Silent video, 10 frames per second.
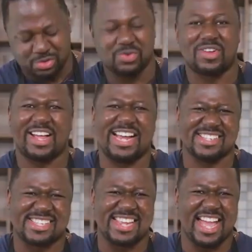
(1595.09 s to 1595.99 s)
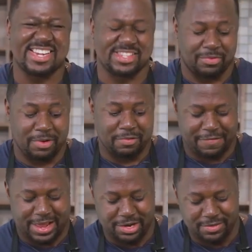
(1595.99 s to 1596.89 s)
to understand the real
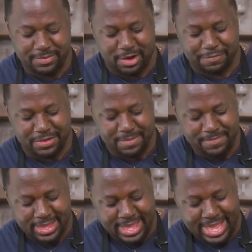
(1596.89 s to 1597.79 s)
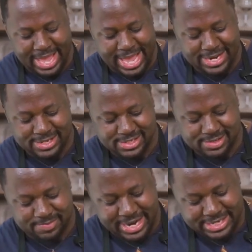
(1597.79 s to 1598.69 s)
value of them. And
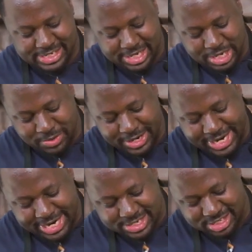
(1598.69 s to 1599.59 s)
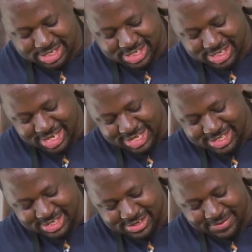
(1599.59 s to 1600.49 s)
ideally, you want to get the
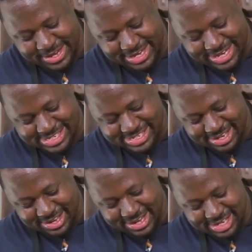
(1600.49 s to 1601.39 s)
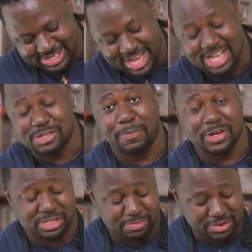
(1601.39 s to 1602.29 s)
seeds as easy as
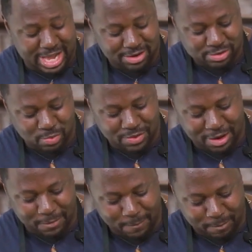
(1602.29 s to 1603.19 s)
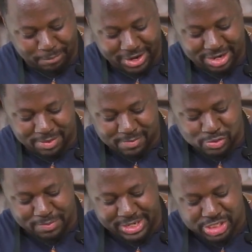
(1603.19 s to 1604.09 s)
possible out without breaking them
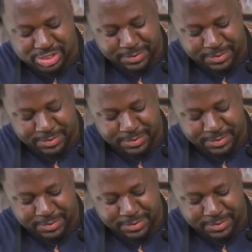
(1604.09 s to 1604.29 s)
too much.